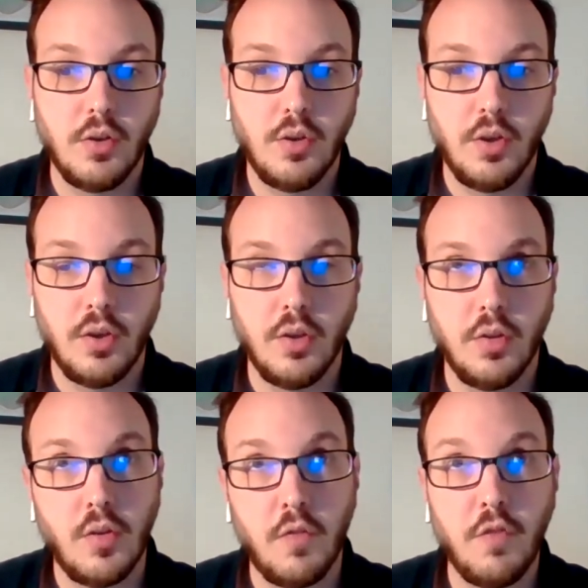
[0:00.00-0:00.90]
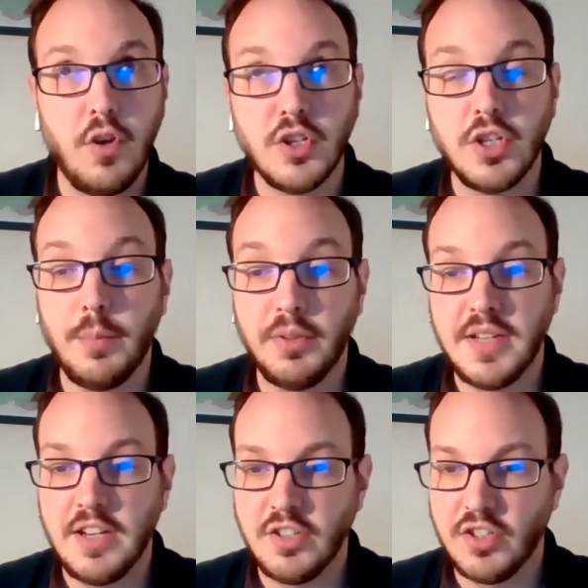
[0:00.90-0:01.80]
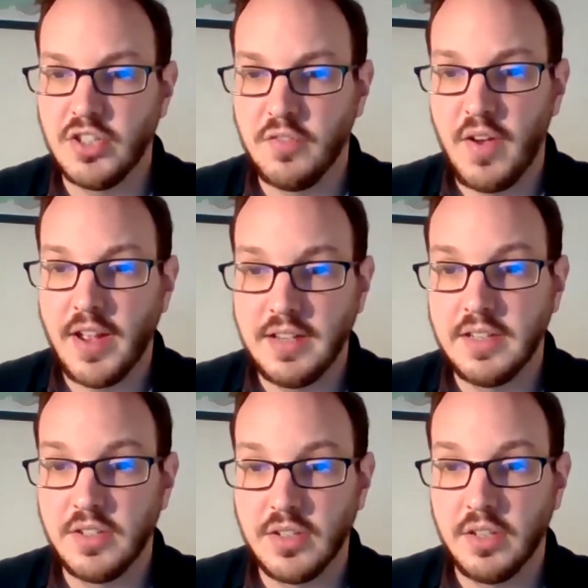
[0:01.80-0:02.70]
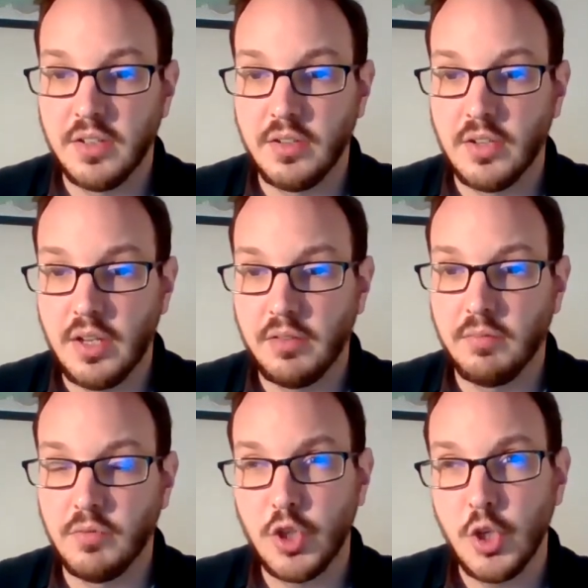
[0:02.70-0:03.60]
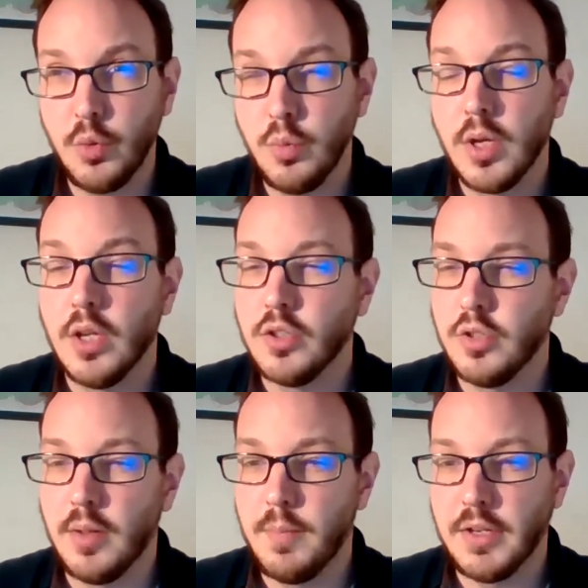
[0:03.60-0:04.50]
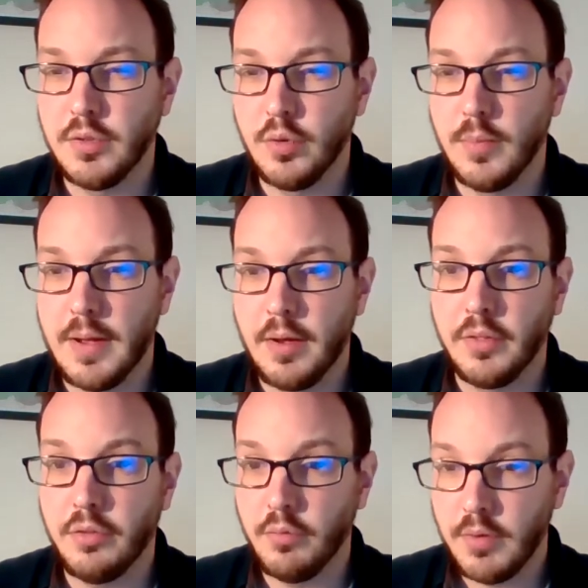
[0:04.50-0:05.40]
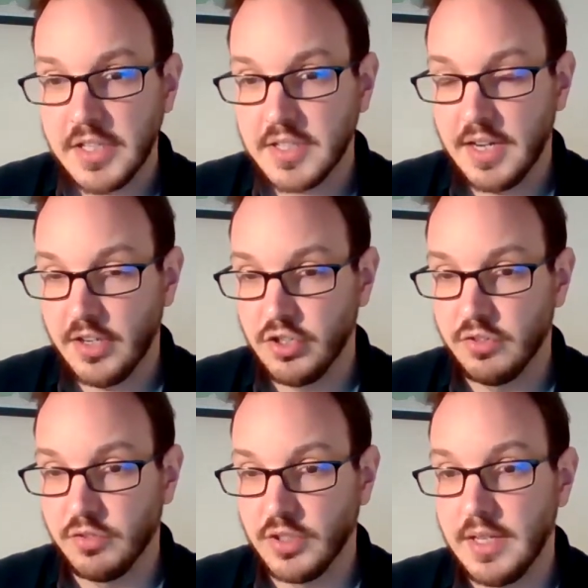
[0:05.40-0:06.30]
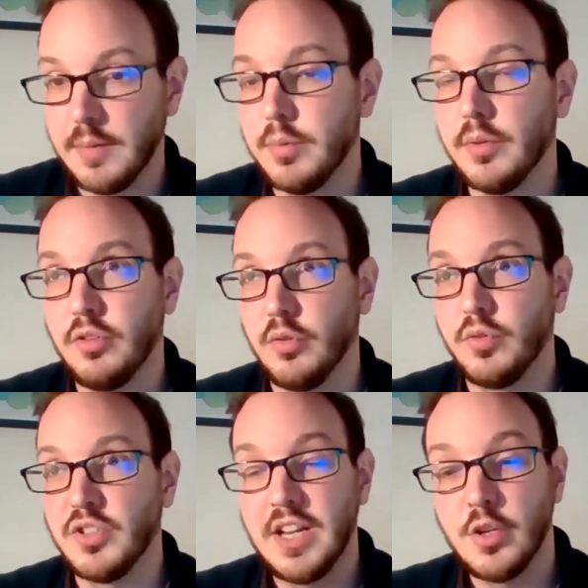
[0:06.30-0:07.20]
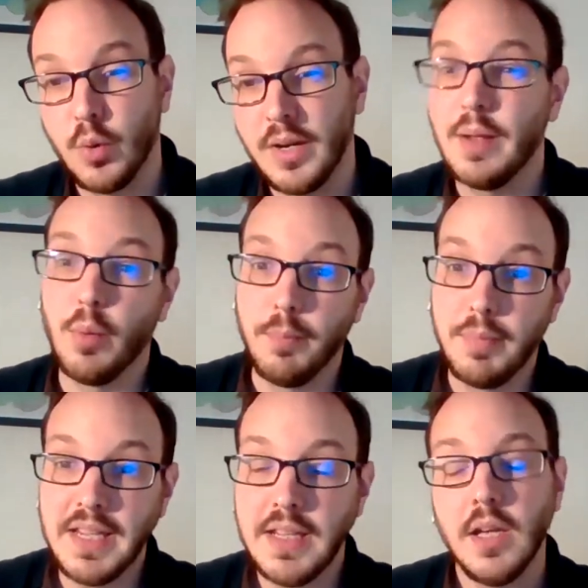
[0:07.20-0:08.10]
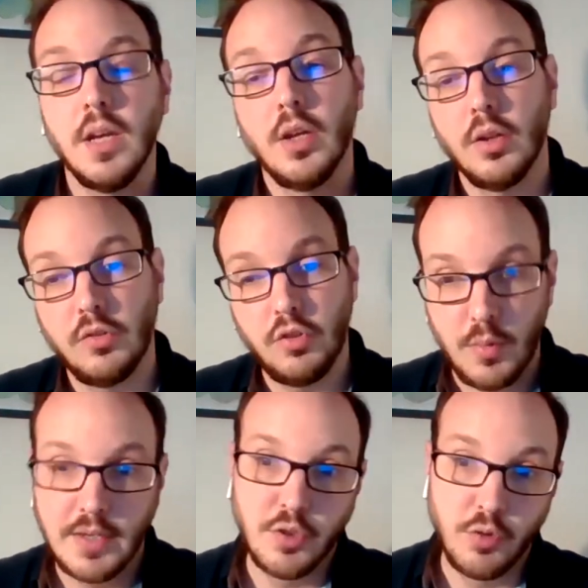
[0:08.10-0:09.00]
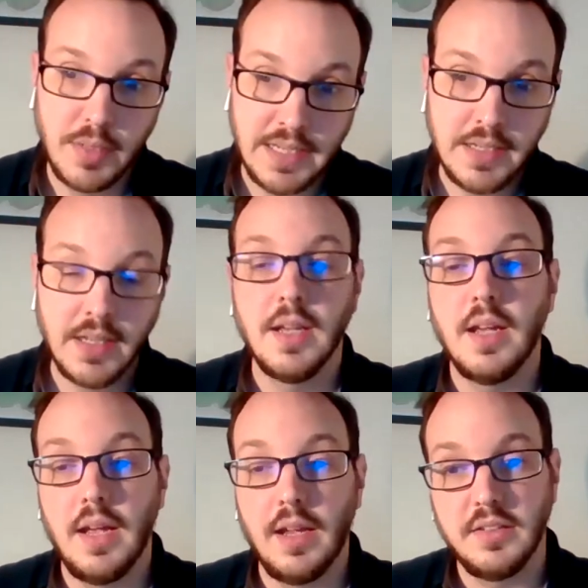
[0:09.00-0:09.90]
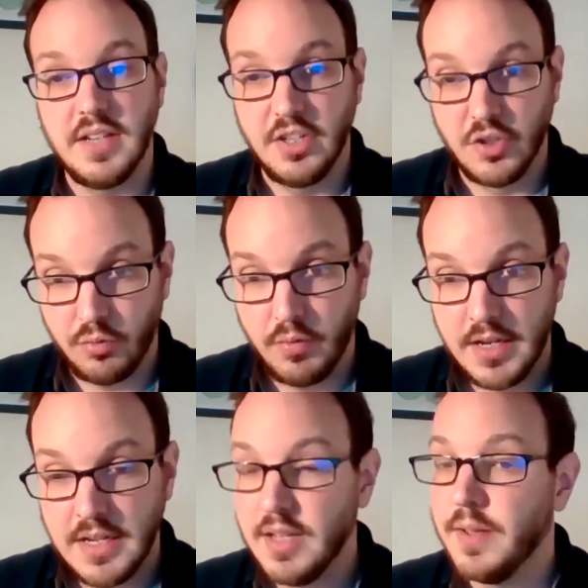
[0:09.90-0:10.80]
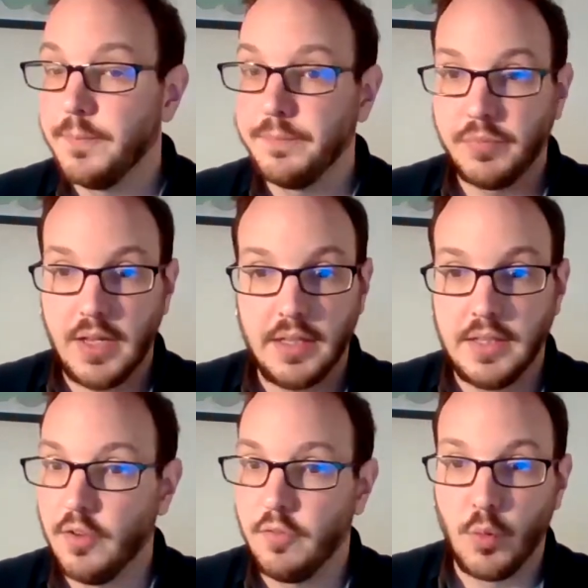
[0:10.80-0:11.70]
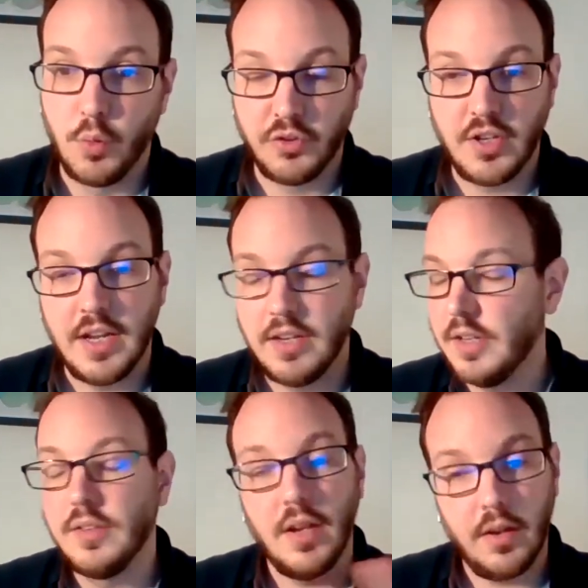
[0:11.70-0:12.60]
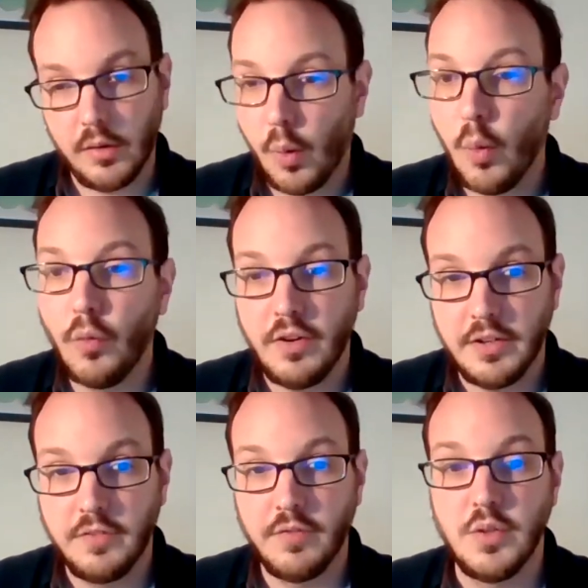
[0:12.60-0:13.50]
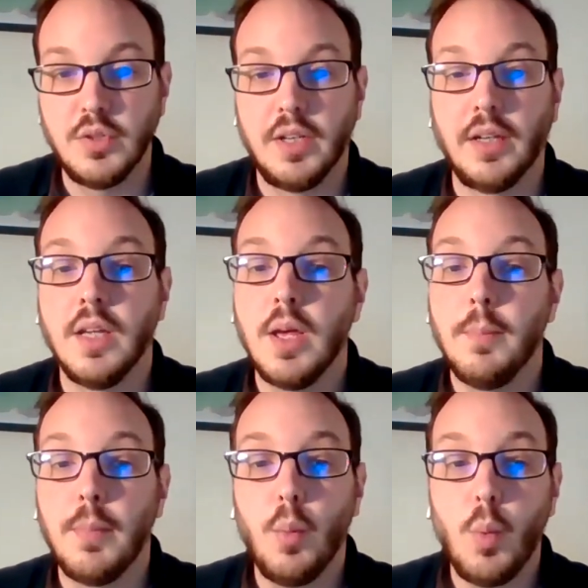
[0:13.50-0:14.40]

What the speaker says: the first couple of stages is divided into 2. So they might talk about 3 stages of sleep, sort of stage 1A, 1B, 2A, 2B, stage 3, and then a 4th stage. It's all very confusing. But